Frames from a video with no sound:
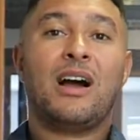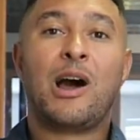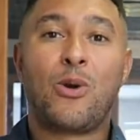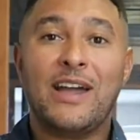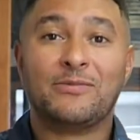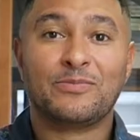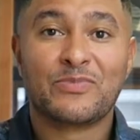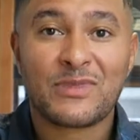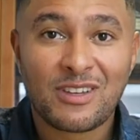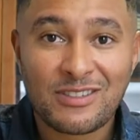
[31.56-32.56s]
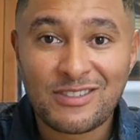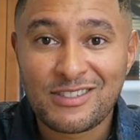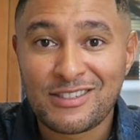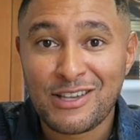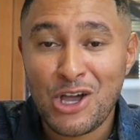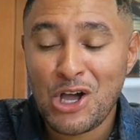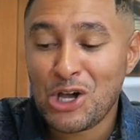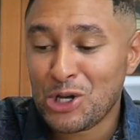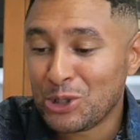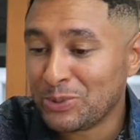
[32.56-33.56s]
All right,
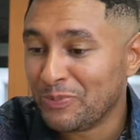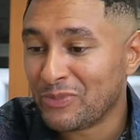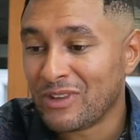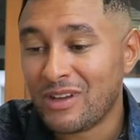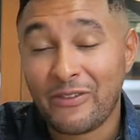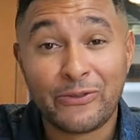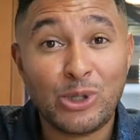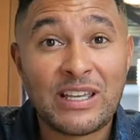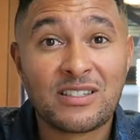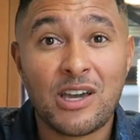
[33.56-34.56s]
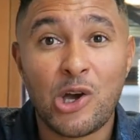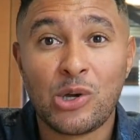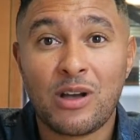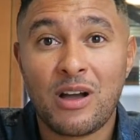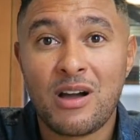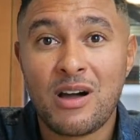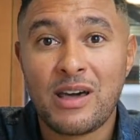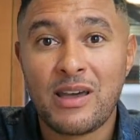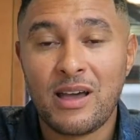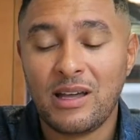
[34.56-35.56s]
so a few days ago
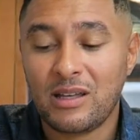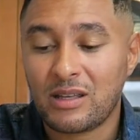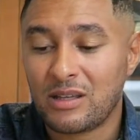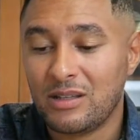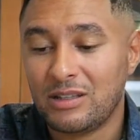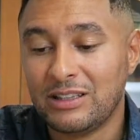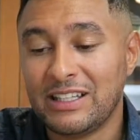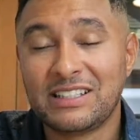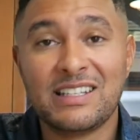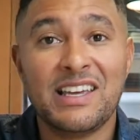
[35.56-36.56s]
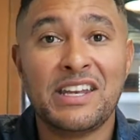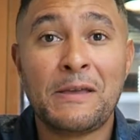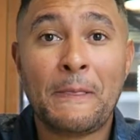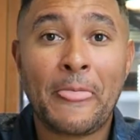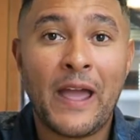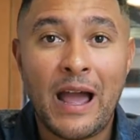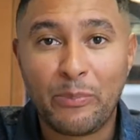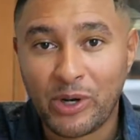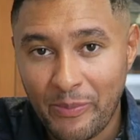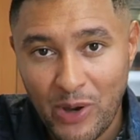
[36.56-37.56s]
on LinkedIn, I
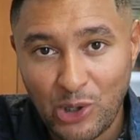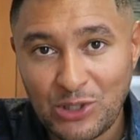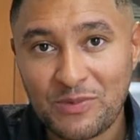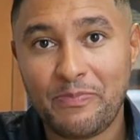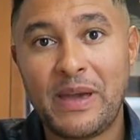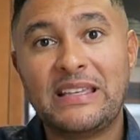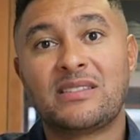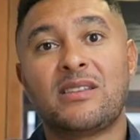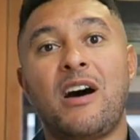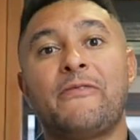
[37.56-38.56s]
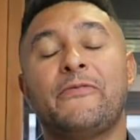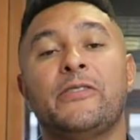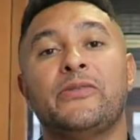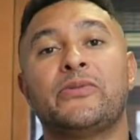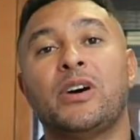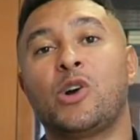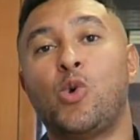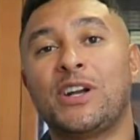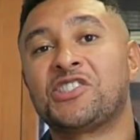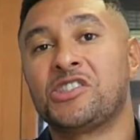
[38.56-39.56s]
put a post based off of a
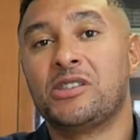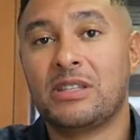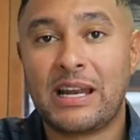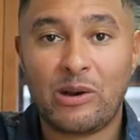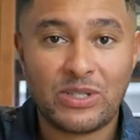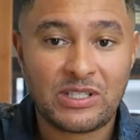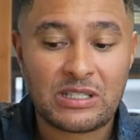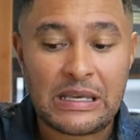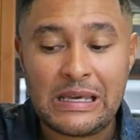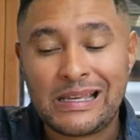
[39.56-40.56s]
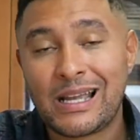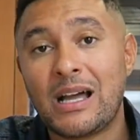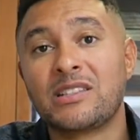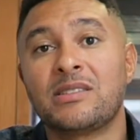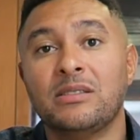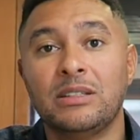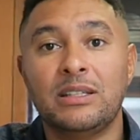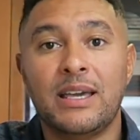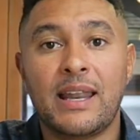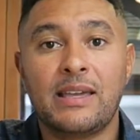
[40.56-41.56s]
question that I was constantly
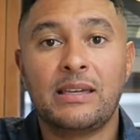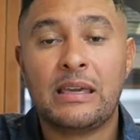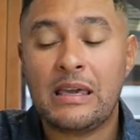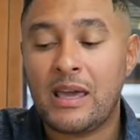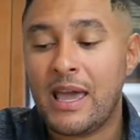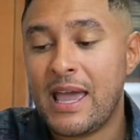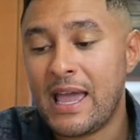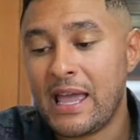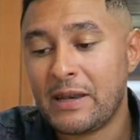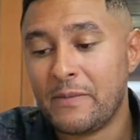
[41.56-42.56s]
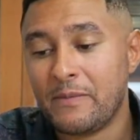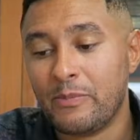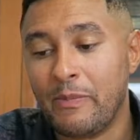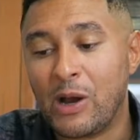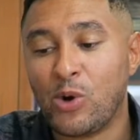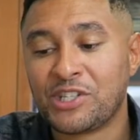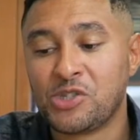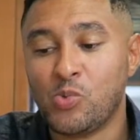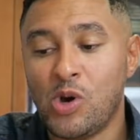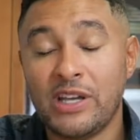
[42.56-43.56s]
getting. And my
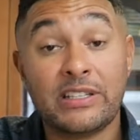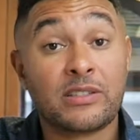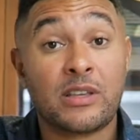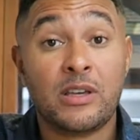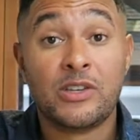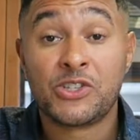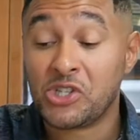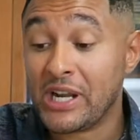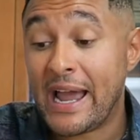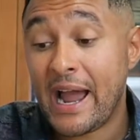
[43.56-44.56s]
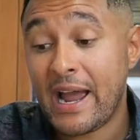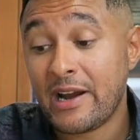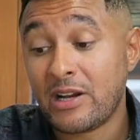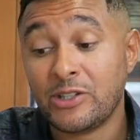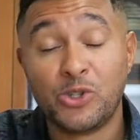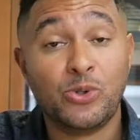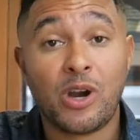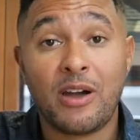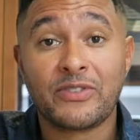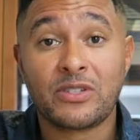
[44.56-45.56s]
question was, should I hire a
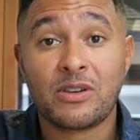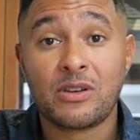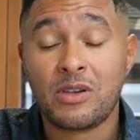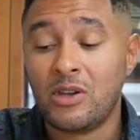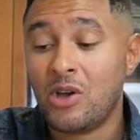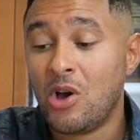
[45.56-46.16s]
junior officer